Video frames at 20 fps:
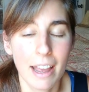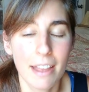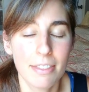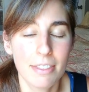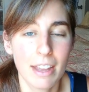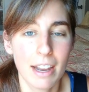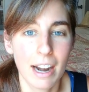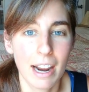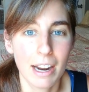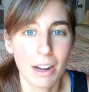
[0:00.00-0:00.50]
And
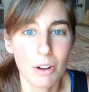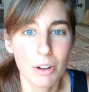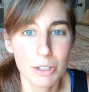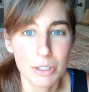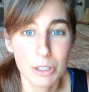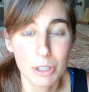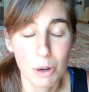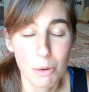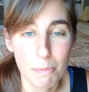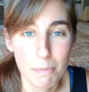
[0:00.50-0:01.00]
then I
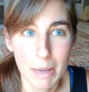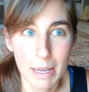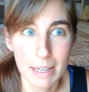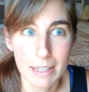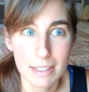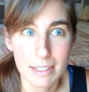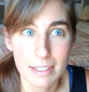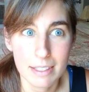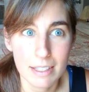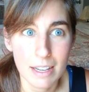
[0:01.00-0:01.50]
also
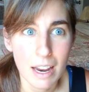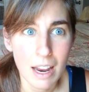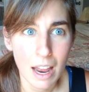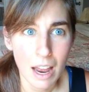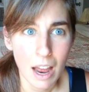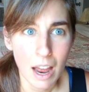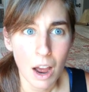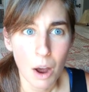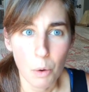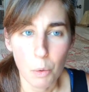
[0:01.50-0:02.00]
missed
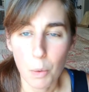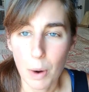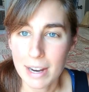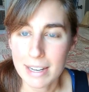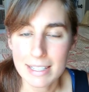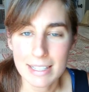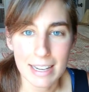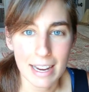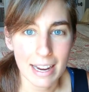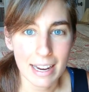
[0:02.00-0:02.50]

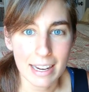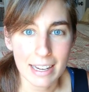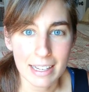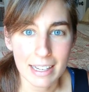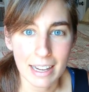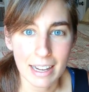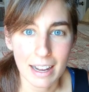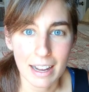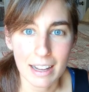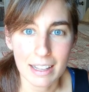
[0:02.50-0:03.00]
one day
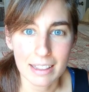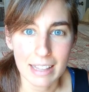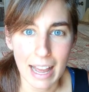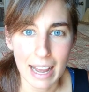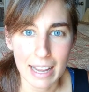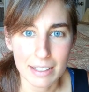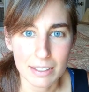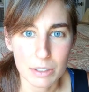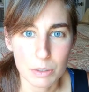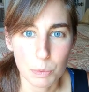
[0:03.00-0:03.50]
uh,
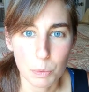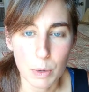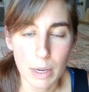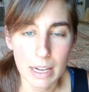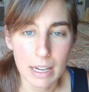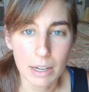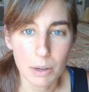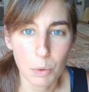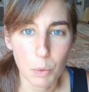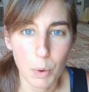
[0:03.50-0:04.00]
last
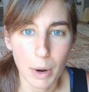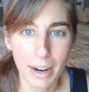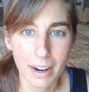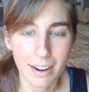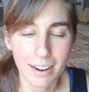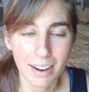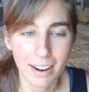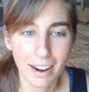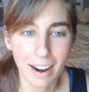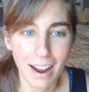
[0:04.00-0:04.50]
week
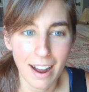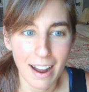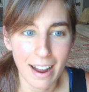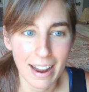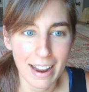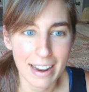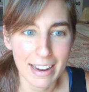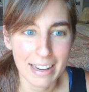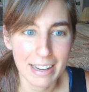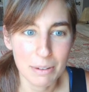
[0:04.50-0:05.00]
where
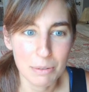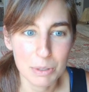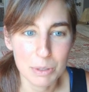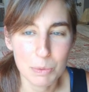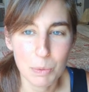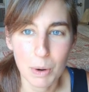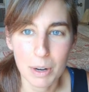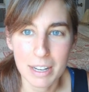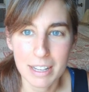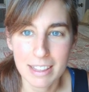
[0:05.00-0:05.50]
I, it was
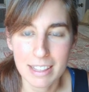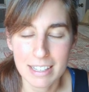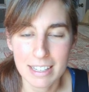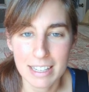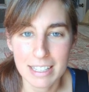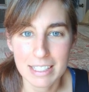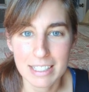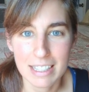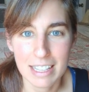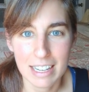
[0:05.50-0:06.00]
one of the
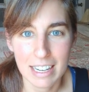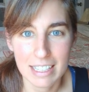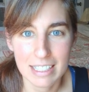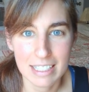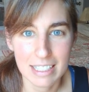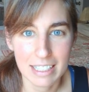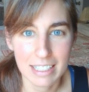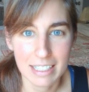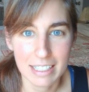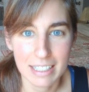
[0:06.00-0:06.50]
days that I
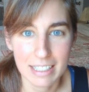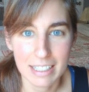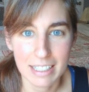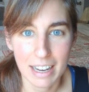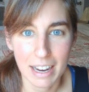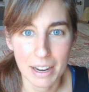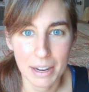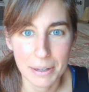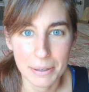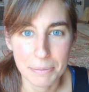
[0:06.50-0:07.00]
did
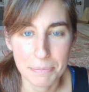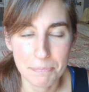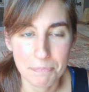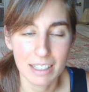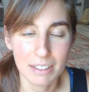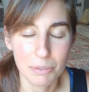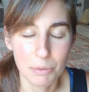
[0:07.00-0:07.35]
um,